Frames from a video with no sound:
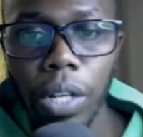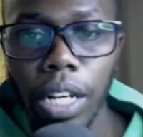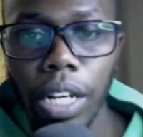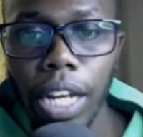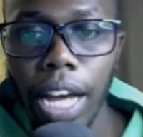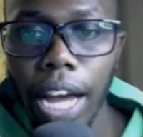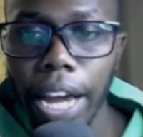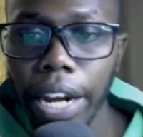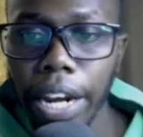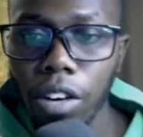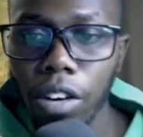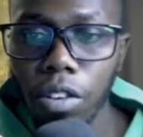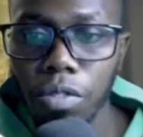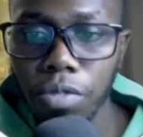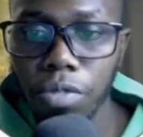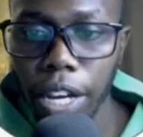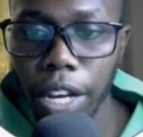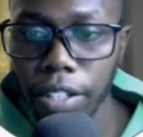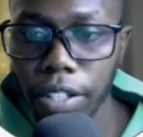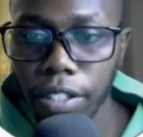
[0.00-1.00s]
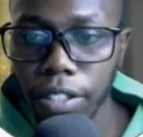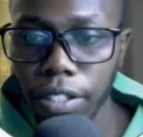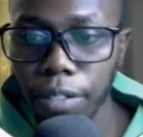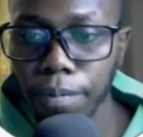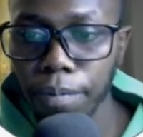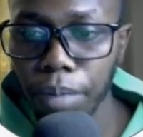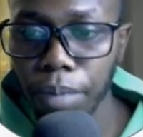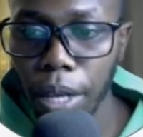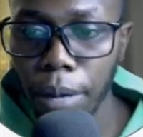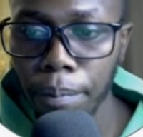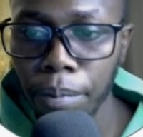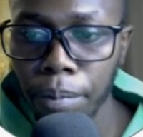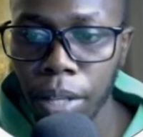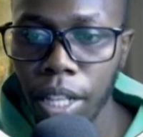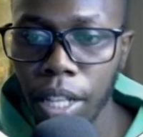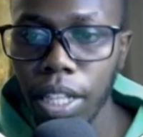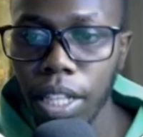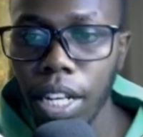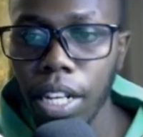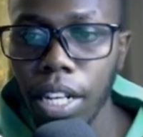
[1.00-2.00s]
add our files. Yeah,
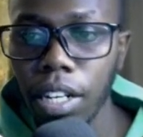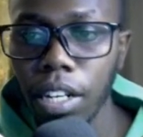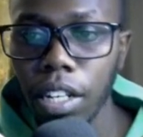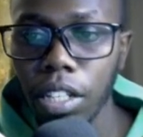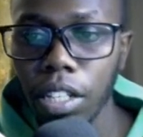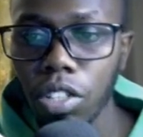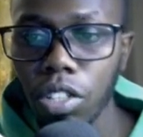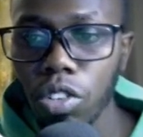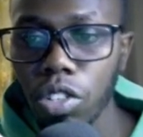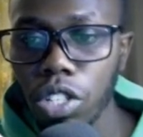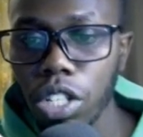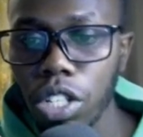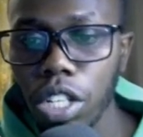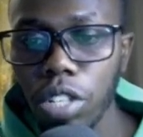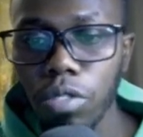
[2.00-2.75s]
then click continue.